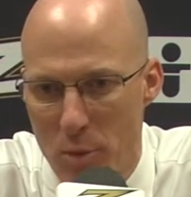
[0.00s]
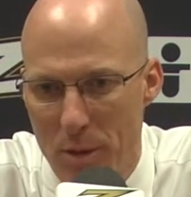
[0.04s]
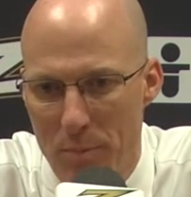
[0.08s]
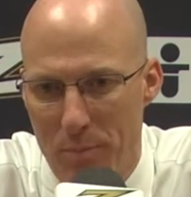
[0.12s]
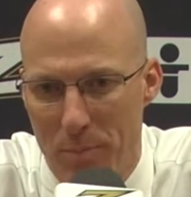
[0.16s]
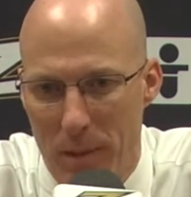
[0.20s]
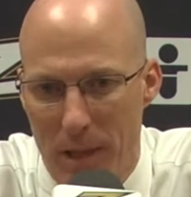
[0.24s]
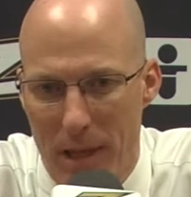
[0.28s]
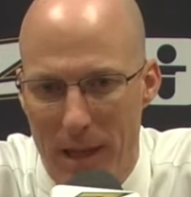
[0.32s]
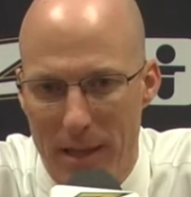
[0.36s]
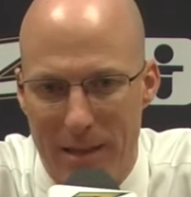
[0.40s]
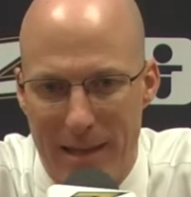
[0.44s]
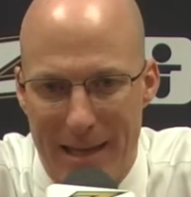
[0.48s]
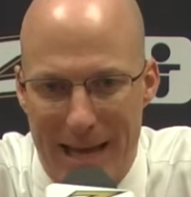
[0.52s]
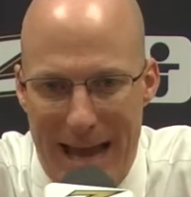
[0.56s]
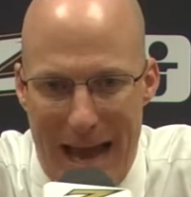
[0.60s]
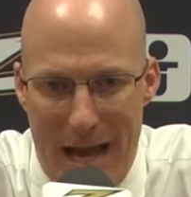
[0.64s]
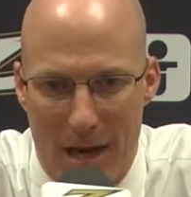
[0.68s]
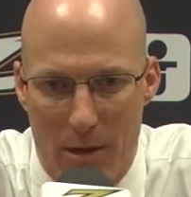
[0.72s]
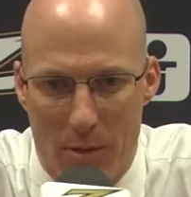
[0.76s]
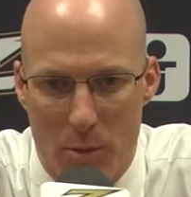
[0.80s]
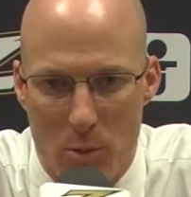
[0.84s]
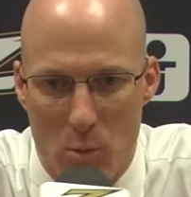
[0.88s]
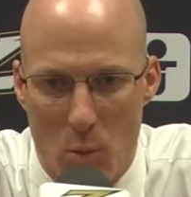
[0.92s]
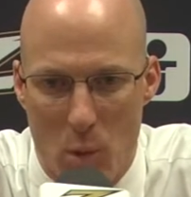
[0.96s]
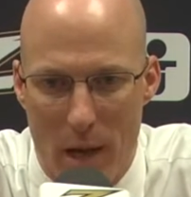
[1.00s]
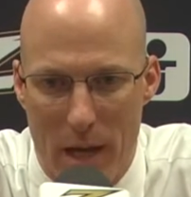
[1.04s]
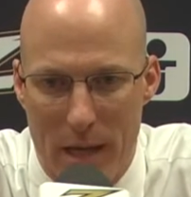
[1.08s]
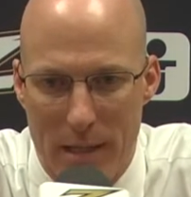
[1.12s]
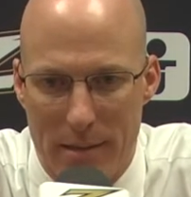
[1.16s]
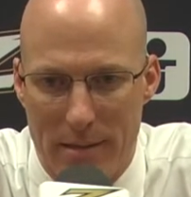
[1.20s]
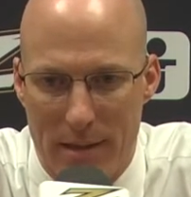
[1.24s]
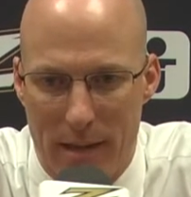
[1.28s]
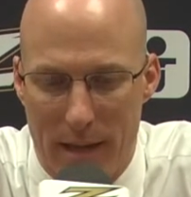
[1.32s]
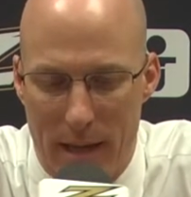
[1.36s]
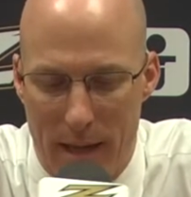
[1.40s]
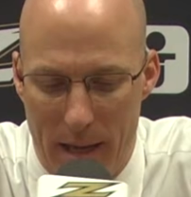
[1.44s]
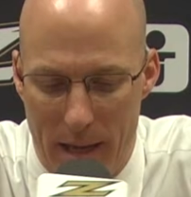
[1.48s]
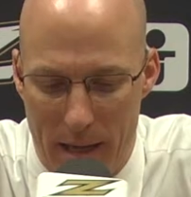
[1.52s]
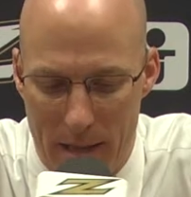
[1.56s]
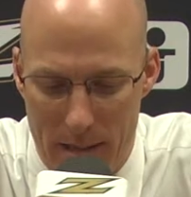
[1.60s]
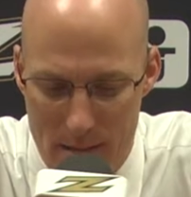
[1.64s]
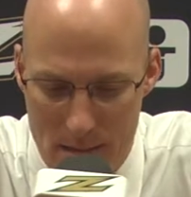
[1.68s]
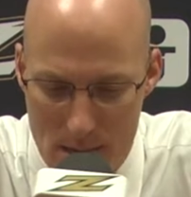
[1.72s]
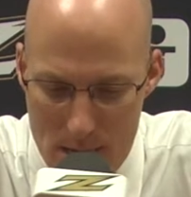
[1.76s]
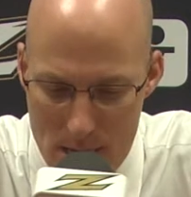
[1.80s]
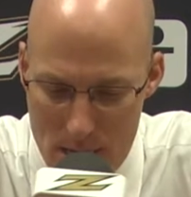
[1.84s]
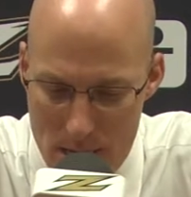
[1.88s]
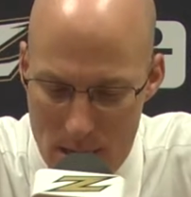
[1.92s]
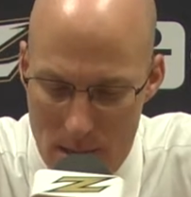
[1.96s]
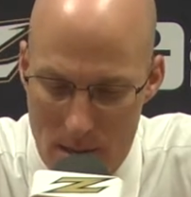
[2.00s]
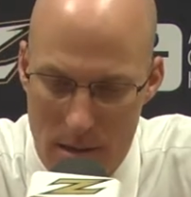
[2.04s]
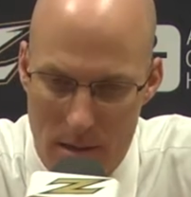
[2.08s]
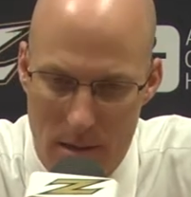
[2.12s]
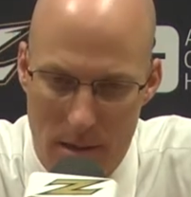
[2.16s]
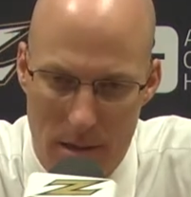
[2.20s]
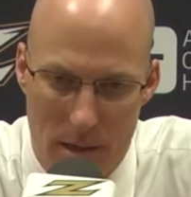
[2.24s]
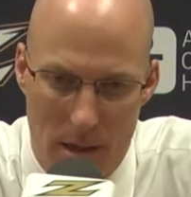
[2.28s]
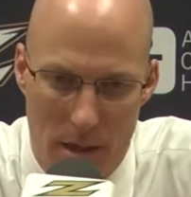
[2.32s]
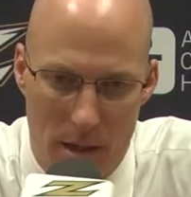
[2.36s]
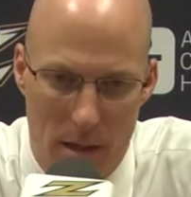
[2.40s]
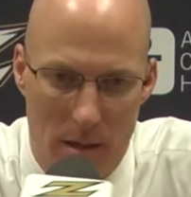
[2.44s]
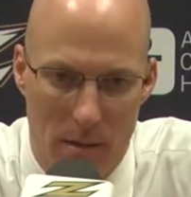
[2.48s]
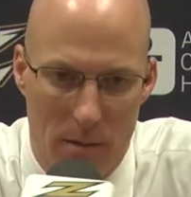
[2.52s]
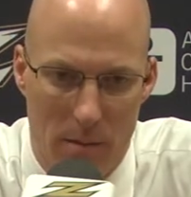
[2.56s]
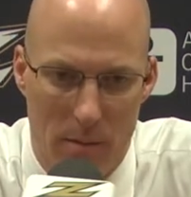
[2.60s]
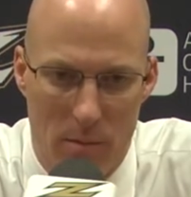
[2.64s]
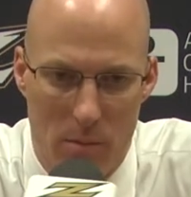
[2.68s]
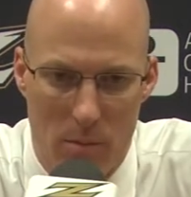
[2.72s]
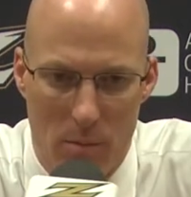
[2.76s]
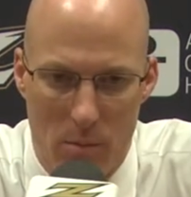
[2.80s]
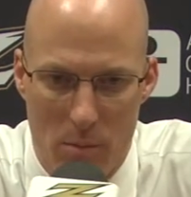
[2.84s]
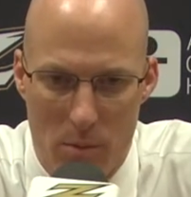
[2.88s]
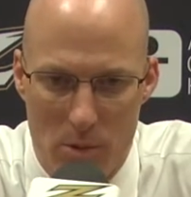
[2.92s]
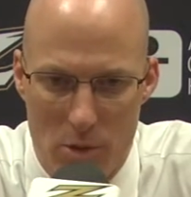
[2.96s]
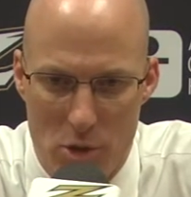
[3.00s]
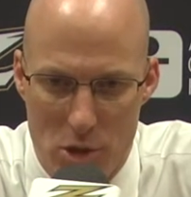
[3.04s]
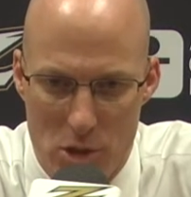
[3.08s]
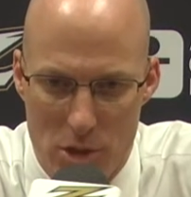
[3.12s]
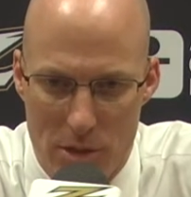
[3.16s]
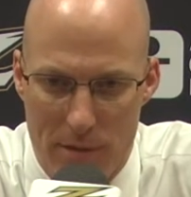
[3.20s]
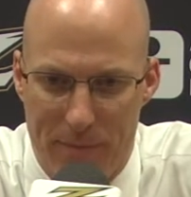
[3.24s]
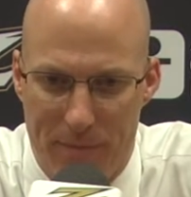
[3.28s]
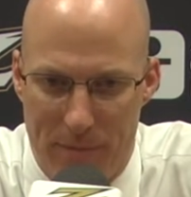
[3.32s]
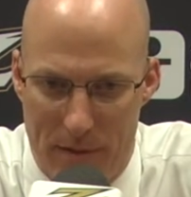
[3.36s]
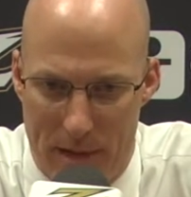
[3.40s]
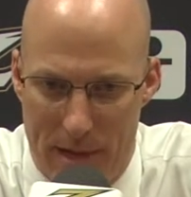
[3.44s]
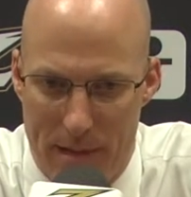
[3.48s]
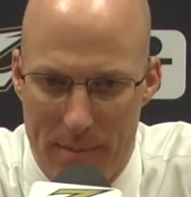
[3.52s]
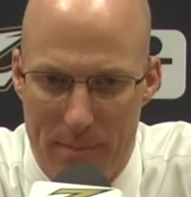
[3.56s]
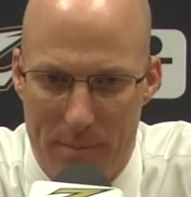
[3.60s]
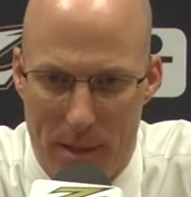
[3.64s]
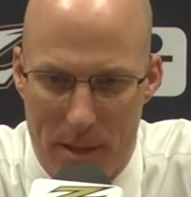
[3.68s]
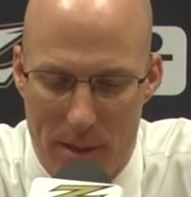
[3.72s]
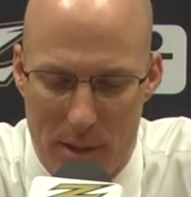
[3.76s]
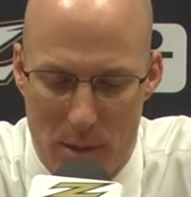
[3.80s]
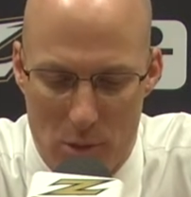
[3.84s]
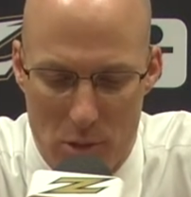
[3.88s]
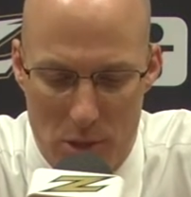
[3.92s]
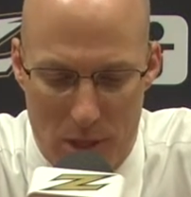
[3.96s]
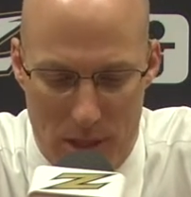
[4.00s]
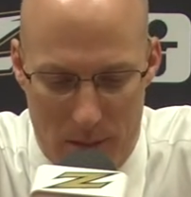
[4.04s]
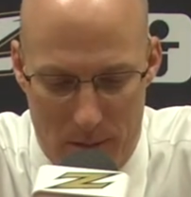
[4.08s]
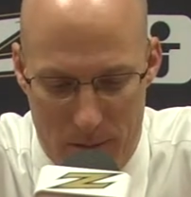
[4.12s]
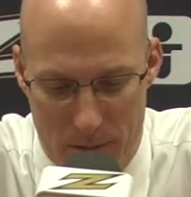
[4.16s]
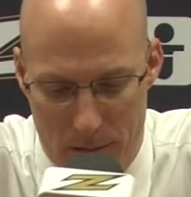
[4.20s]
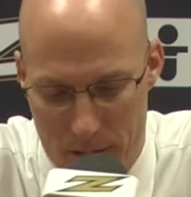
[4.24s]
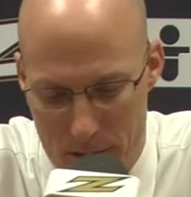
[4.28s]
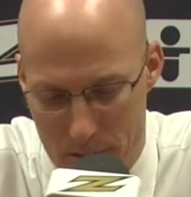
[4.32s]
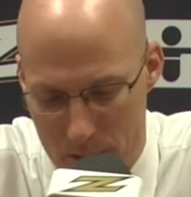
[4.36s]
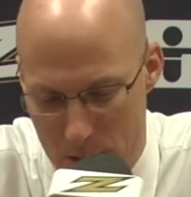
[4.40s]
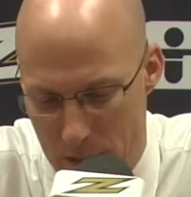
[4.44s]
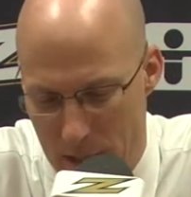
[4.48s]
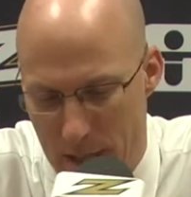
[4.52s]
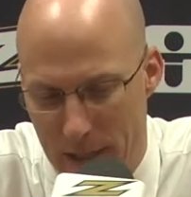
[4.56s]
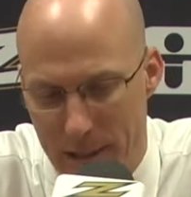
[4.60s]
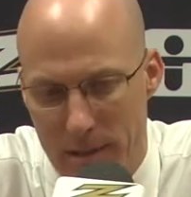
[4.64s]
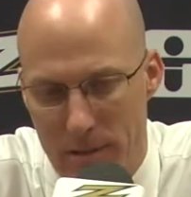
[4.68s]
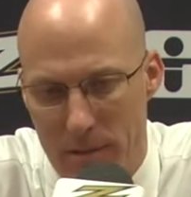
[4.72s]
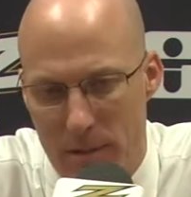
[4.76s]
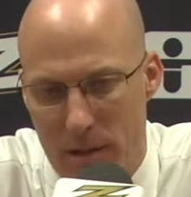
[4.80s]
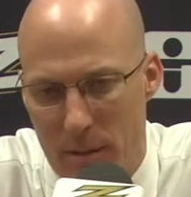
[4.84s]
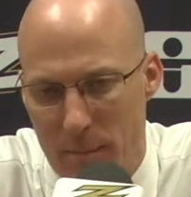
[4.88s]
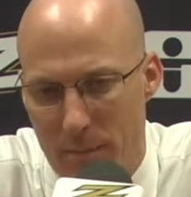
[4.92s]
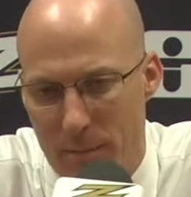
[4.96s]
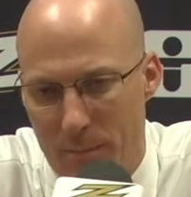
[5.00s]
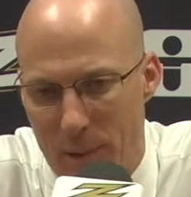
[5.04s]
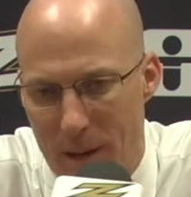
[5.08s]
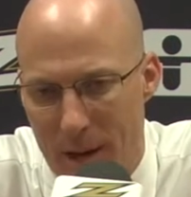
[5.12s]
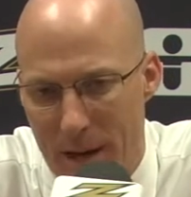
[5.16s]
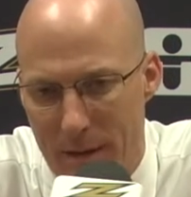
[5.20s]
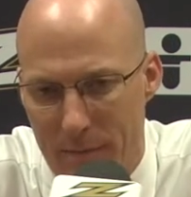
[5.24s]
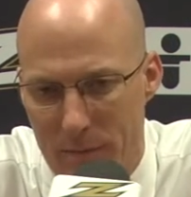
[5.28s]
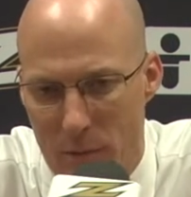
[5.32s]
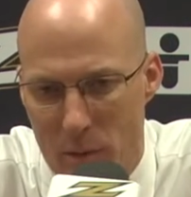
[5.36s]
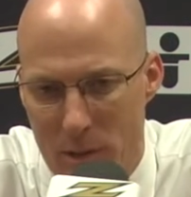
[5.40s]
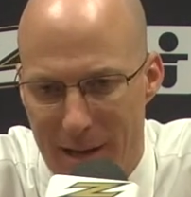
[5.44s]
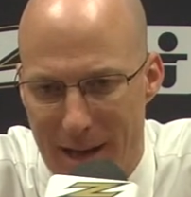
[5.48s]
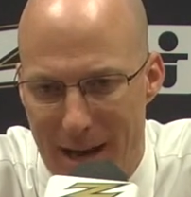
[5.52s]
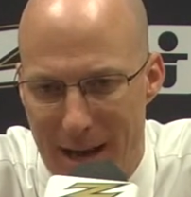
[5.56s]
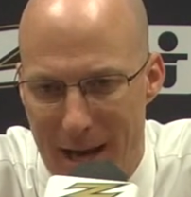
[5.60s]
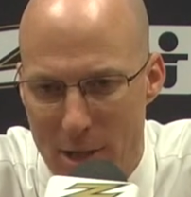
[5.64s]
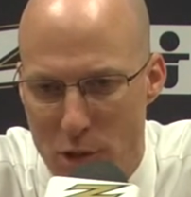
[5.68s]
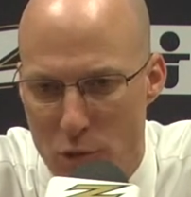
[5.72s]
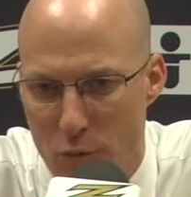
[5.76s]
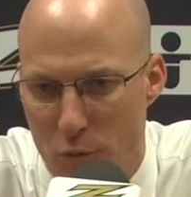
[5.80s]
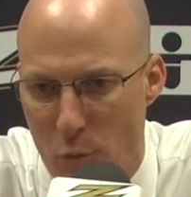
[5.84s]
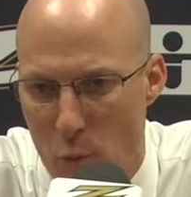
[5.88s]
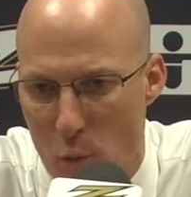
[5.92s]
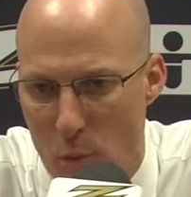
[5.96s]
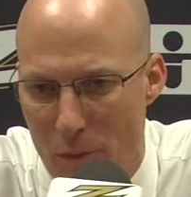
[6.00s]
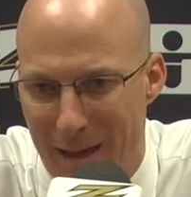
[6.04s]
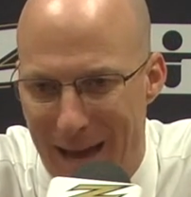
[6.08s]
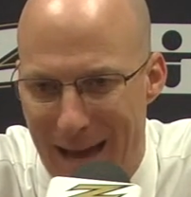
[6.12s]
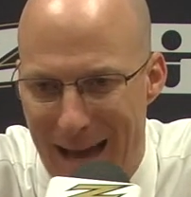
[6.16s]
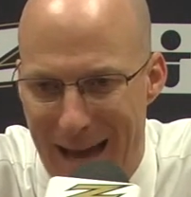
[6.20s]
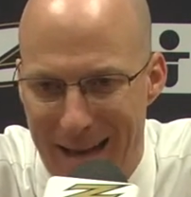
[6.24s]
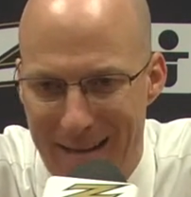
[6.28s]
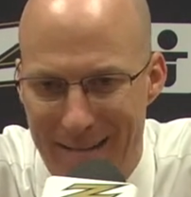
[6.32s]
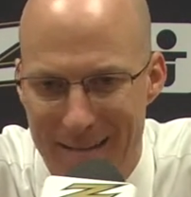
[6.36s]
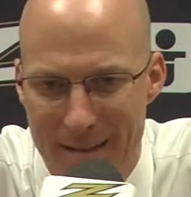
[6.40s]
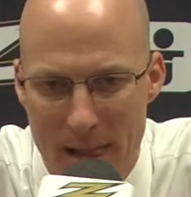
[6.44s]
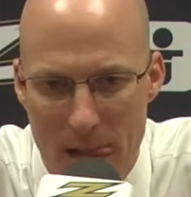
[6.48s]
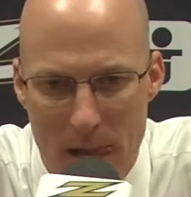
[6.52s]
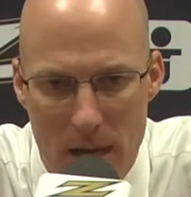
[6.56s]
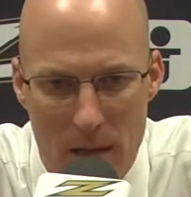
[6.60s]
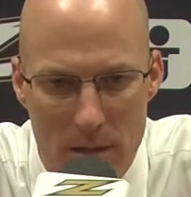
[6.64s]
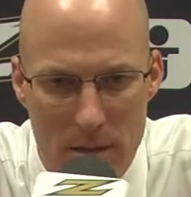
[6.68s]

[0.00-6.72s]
We played the Akron way today, which is defined by those areas. And I'm proud of our guys for that.